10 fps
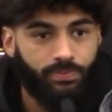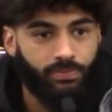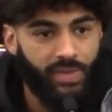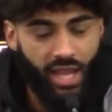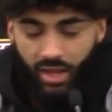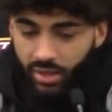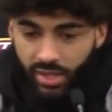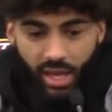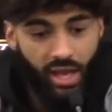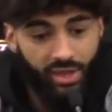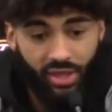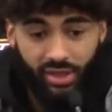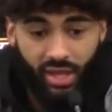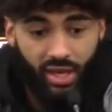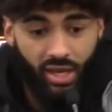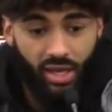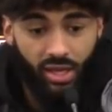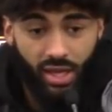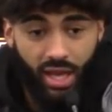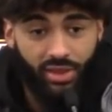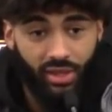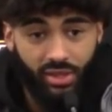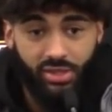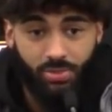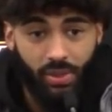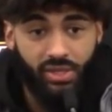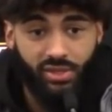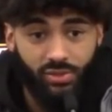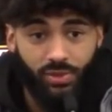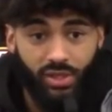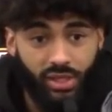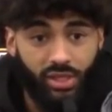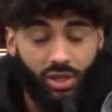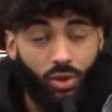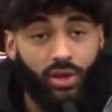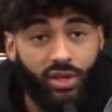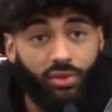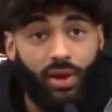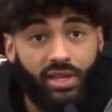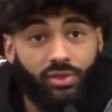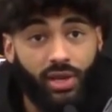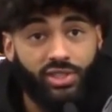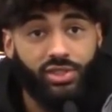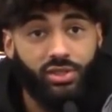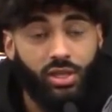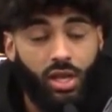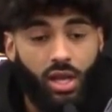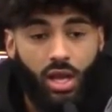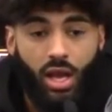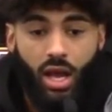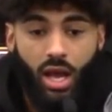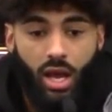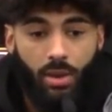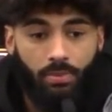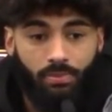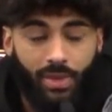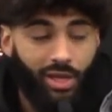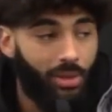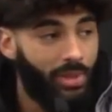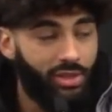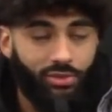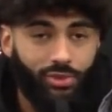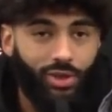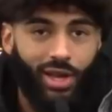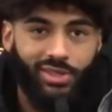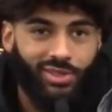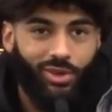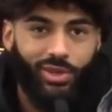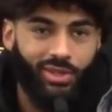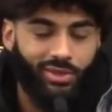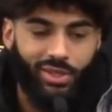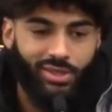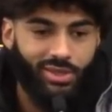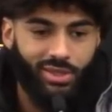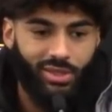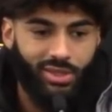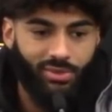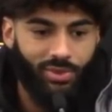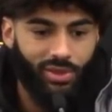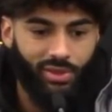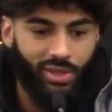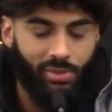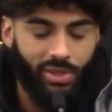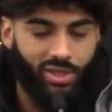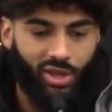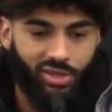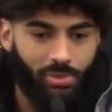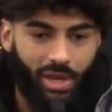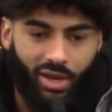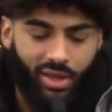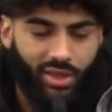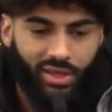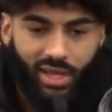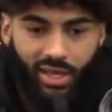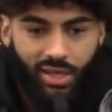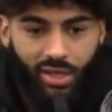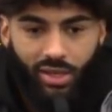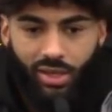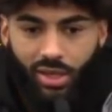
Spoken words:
Yeah. I think that I think this place is really going in the right direction. I mean, you guys know it. It doesn't really need to be talked about. I think that